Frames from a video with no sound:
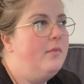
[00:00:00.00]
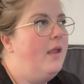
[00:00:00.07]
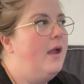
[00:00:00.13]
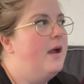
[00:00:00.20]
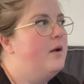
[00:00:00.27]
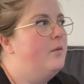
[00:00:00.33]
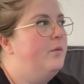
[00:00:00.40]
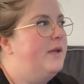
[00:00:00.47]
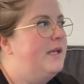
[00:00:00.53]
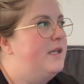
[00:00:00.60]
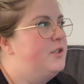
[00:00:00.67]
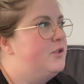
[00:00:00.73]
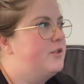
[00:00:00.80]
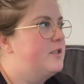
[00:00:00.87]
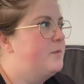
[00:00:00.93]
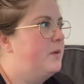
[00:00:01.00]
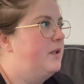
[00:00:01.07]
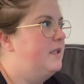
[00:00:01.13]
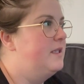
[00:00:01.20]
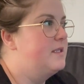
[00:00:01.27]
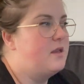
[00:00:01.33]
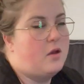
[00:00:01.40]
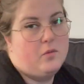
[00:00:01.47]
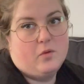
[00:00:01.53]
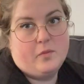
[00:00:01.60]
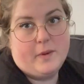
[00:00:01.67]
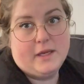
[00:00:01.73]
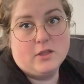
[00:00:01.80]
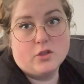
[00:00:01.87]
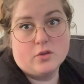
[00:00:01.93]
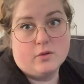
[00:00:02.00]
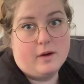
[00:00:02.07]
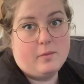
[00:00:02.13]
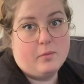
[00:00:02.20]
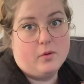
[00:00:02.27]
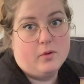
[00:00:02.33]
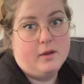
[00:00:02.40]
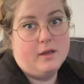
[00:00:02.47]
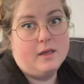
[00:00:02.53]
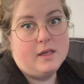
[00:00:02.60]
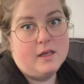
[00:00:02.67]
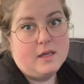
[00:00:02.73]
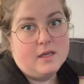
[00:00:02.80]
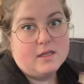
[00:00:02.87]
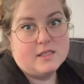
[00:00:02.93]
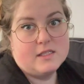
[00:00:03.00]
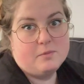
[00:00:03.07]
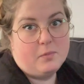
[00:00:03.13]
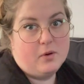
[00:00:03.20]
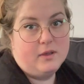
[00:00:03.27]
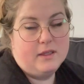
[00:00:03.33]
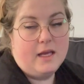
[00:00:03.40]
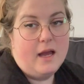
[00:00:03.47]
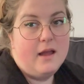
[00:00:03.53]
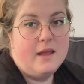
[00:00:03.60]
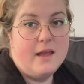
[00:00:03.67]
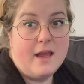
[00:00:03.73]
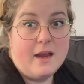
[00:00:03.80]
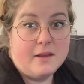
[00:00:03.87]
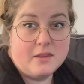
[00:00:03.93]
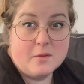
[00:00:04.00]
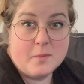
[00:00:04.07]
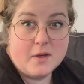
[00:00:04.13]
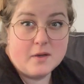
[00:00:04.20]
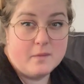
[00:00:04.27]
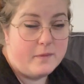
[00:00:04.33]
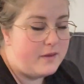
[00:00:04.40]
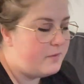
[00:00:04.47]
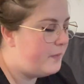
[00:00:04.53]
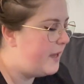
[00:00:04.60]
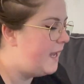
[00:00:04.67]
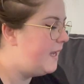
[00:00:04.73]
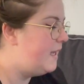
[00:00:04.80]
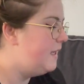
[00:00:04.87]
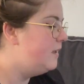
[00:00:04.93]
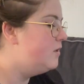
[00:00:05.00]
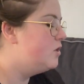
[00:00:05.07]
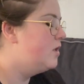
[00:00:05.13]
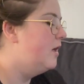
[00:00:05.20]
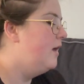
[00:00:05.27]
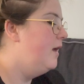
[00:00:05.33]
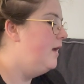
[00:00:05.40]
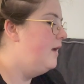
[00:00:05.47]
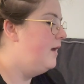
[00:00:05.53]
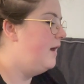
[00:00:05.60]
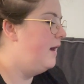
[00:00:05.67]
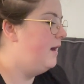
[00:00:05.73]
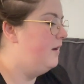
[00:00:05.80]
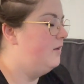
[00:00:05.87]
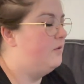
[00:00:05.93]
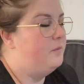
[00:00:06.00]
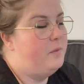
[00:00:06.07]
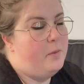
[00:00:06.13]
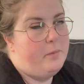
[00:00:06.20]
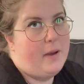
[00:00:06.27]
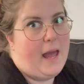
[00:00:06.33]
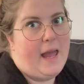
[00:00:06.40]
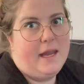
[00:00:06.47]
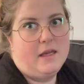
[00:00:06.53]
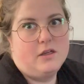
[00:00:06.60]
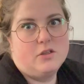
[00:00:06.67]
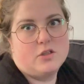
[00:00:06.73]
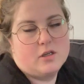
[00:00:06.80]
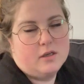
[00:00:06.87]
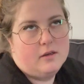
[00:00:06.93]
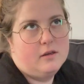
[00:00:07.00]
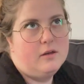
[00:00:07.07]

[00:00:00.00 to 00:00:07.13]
uh, when I do spoilers, I will make sure I put spoiler at the bottom of the page, uh, of the page.